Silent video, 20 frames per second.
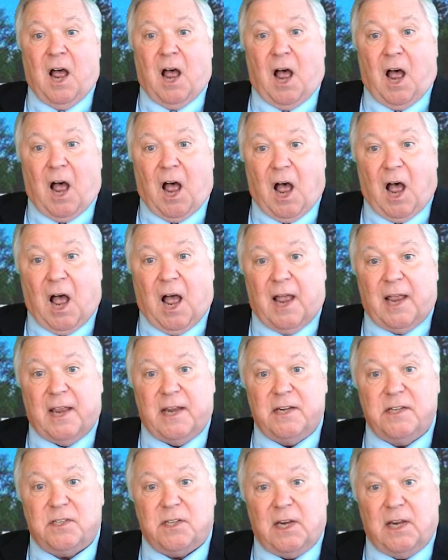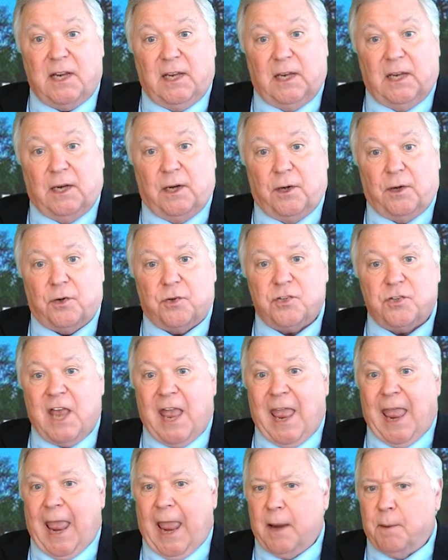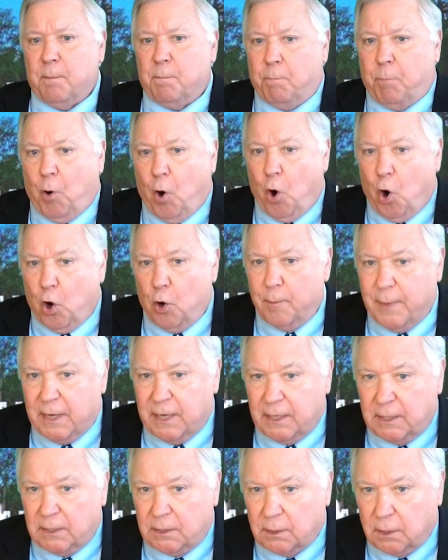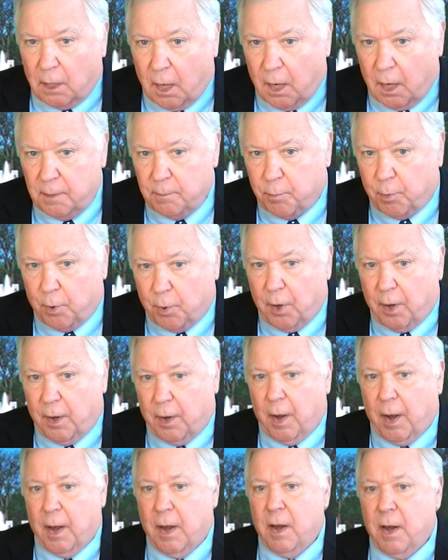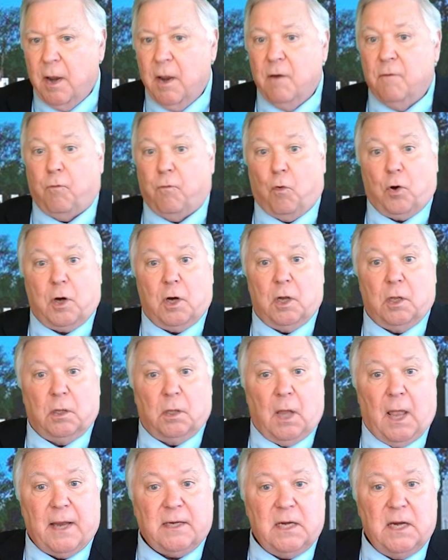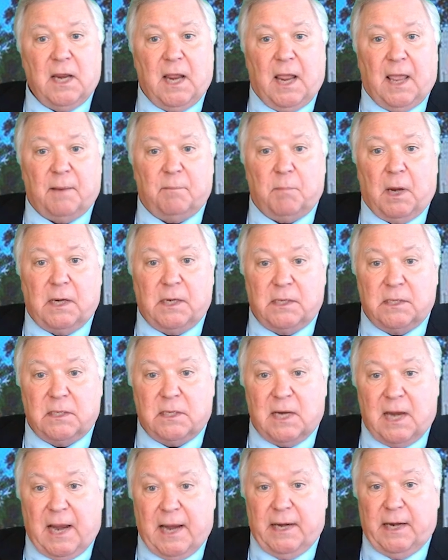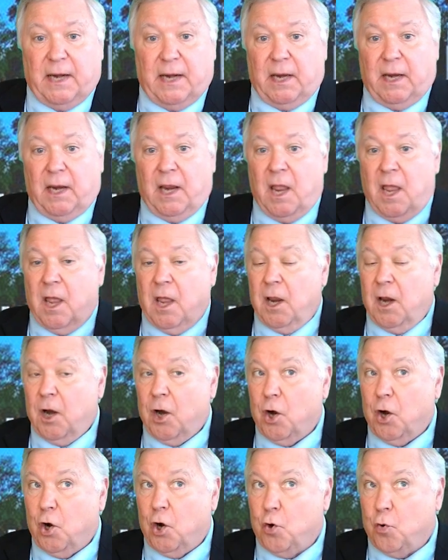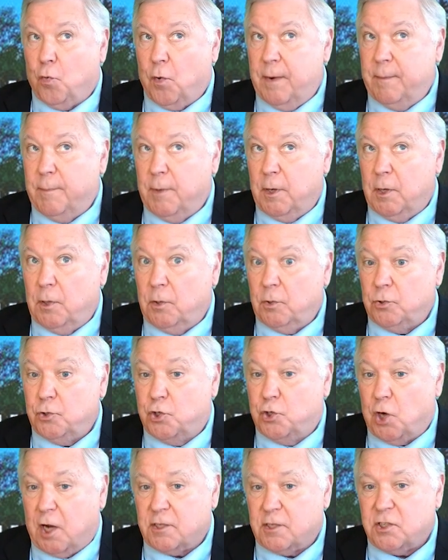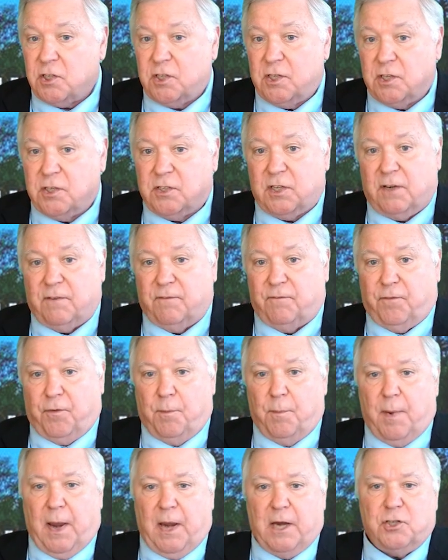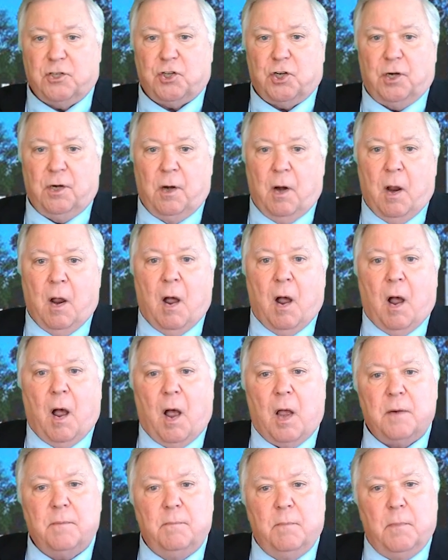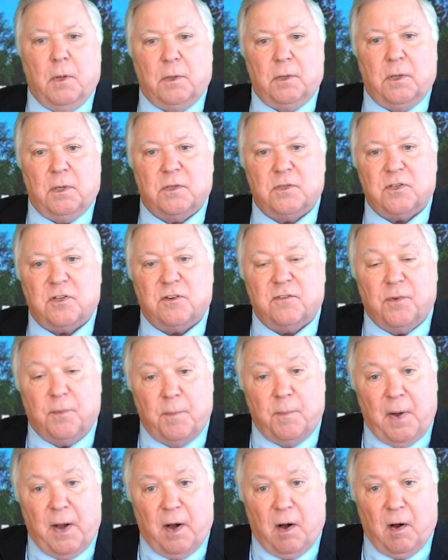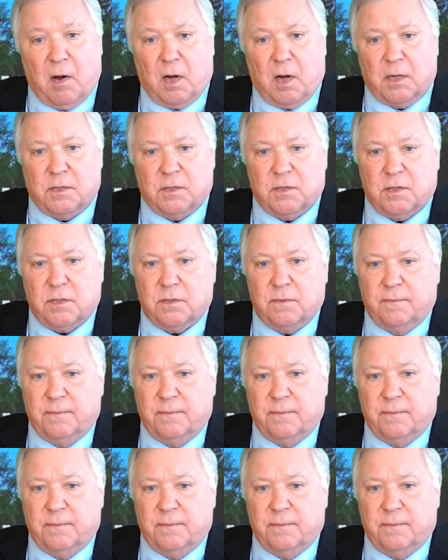eyes, ears, and permanent library for collecting and maintaining criminal justice information on millions of Americans.